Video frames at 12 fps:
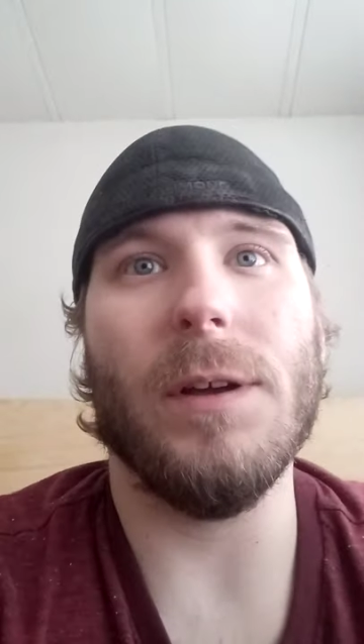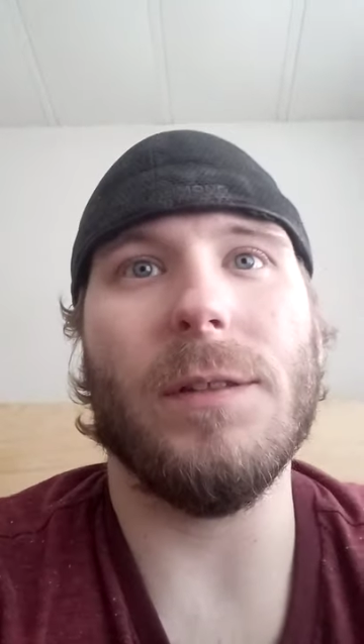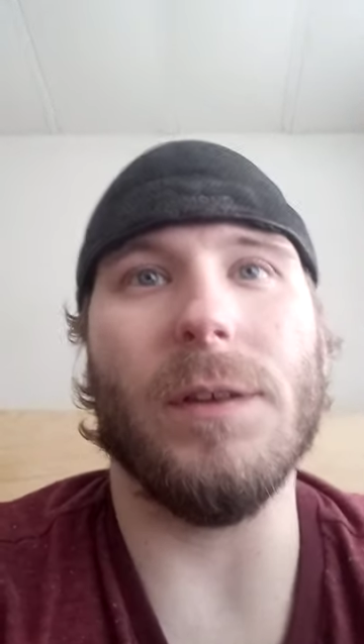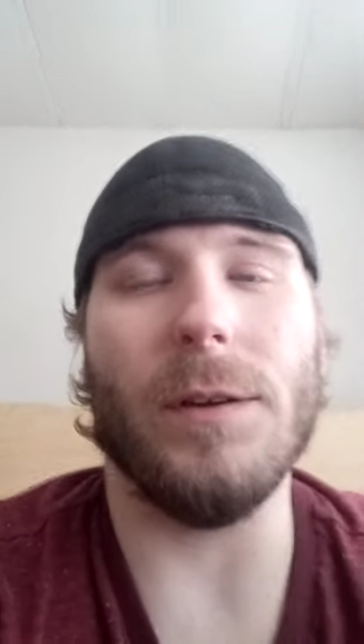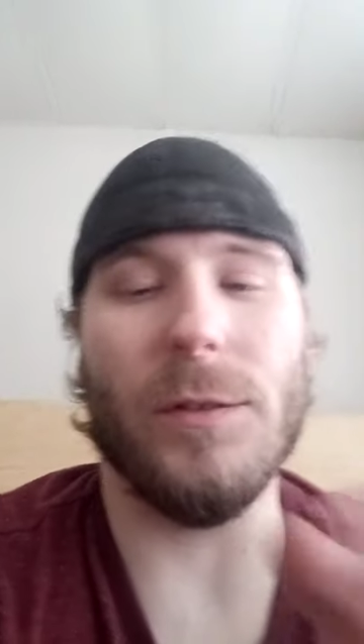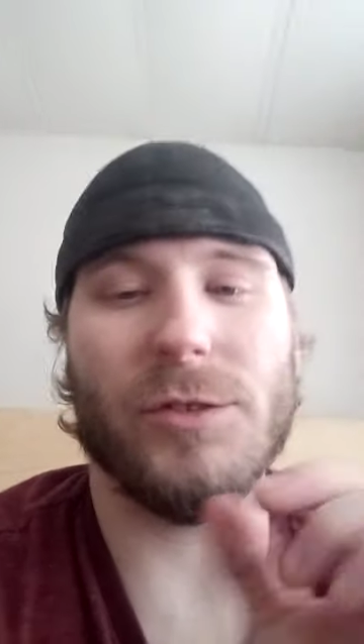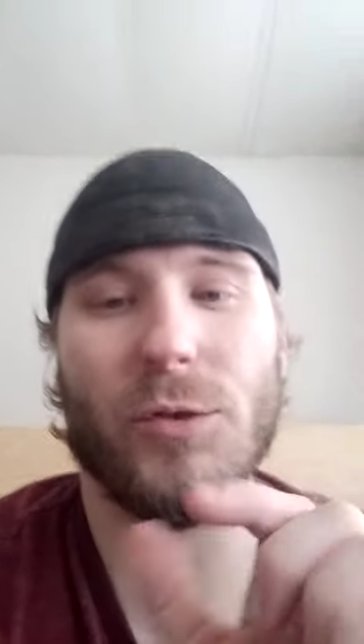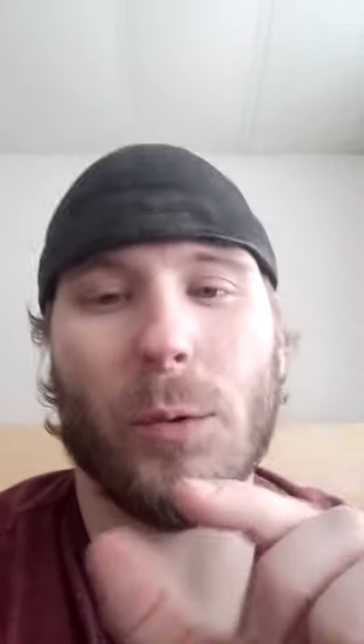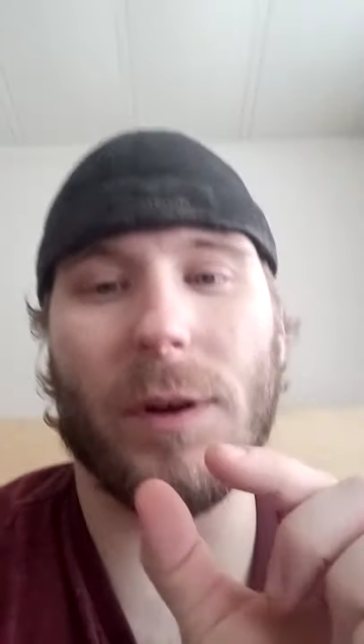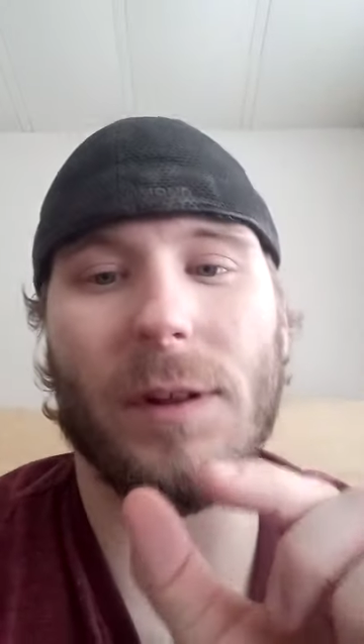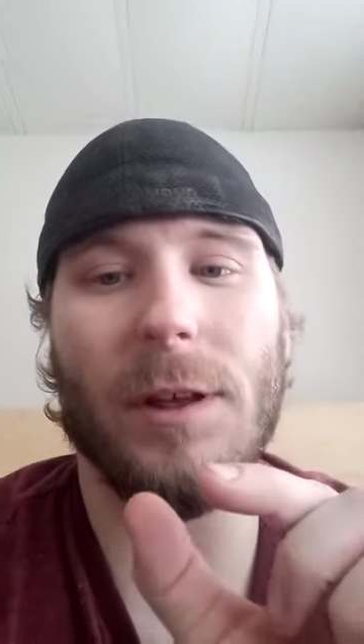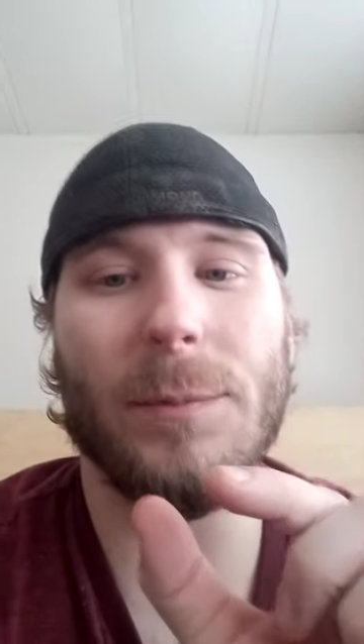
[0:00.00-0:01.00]
the
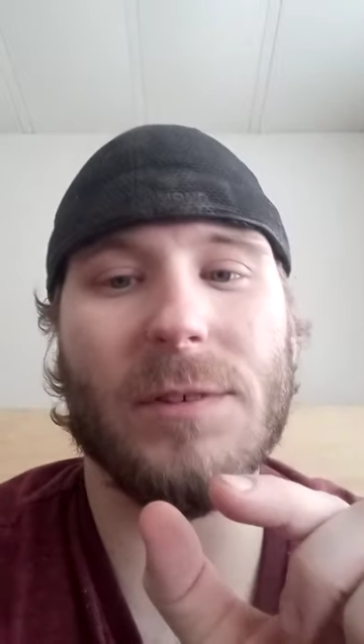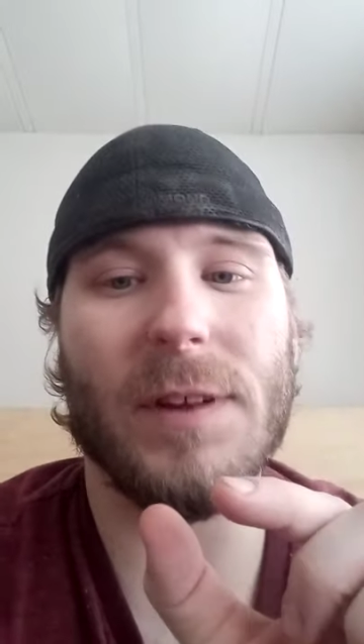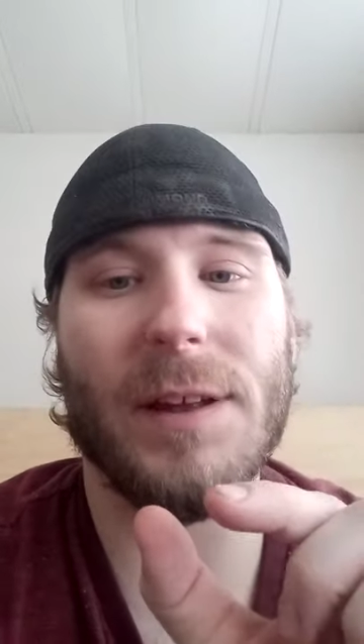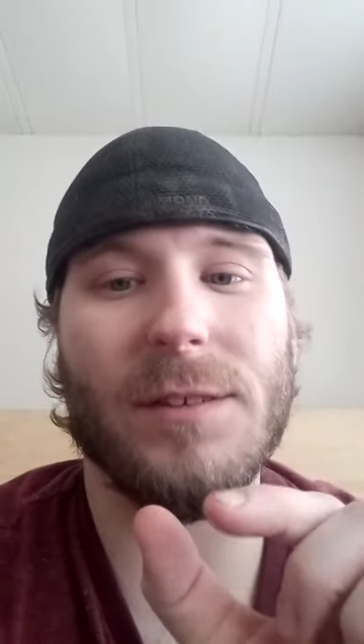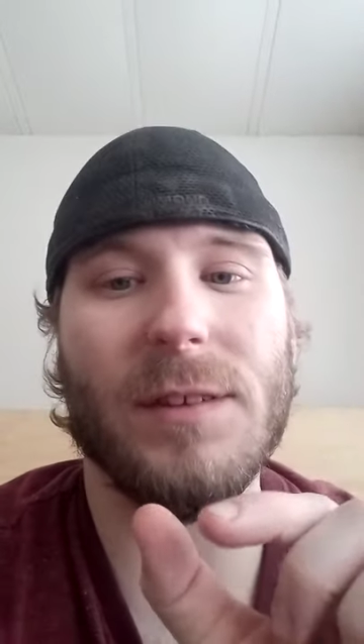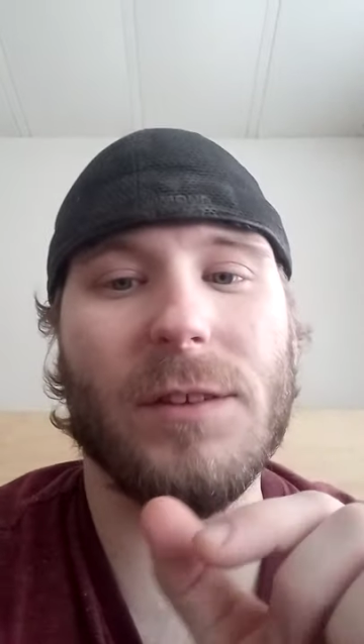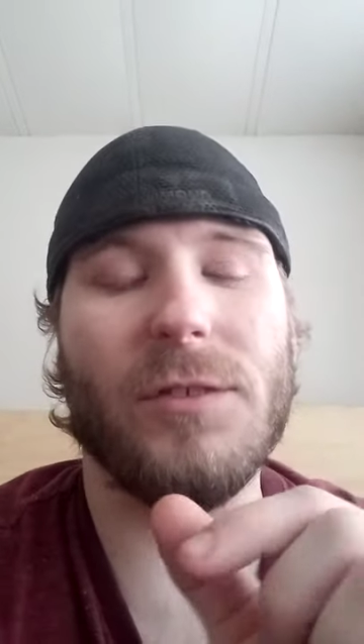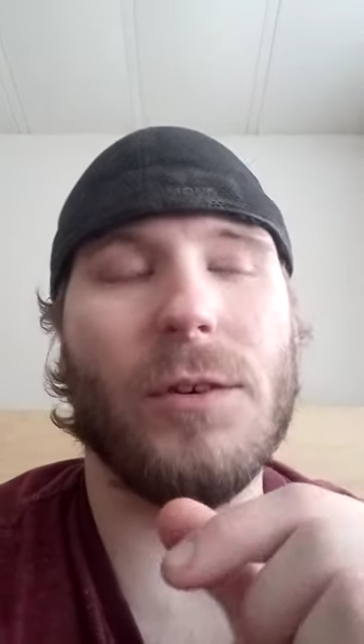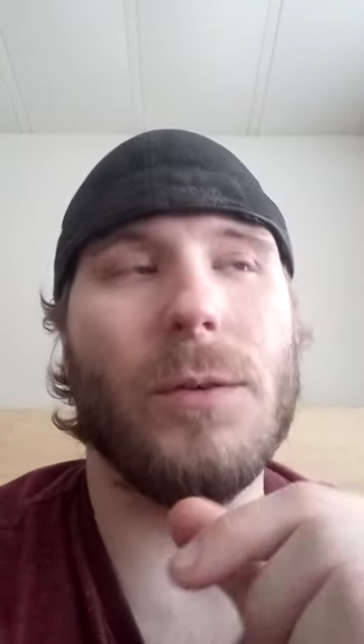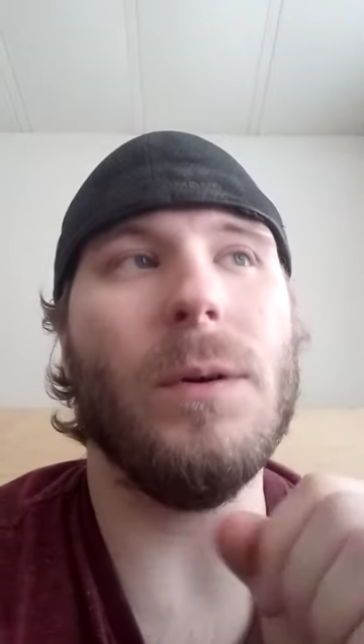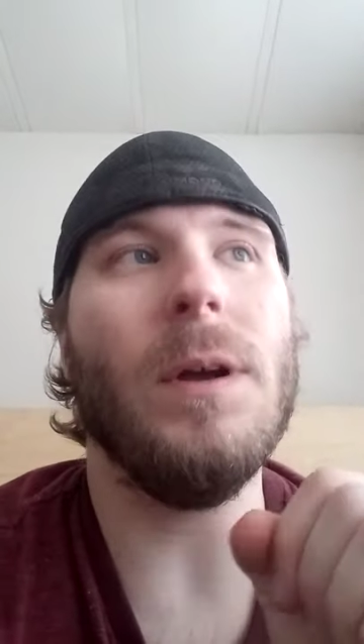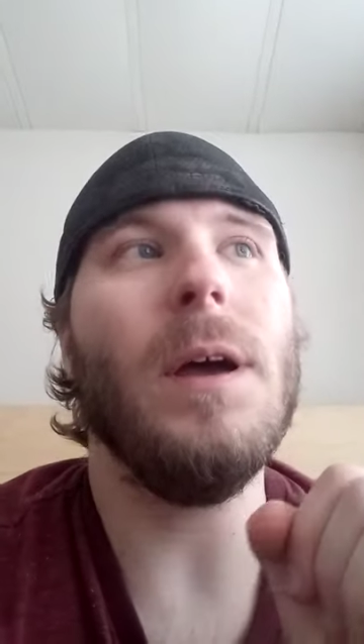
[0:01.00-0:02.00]
short clips that I sent
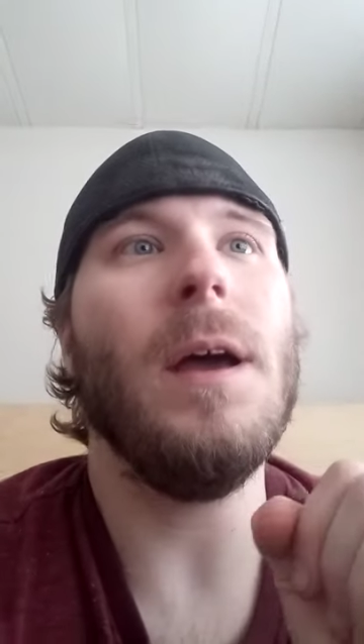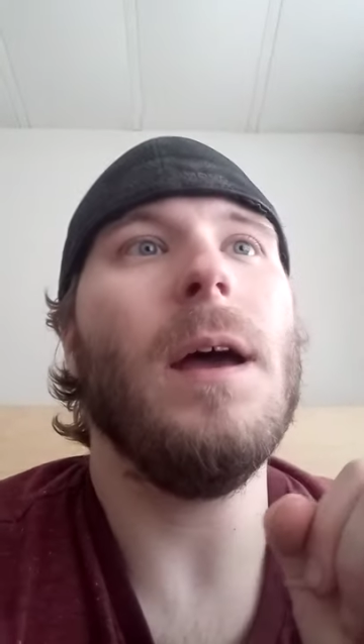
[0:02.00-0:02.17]
you.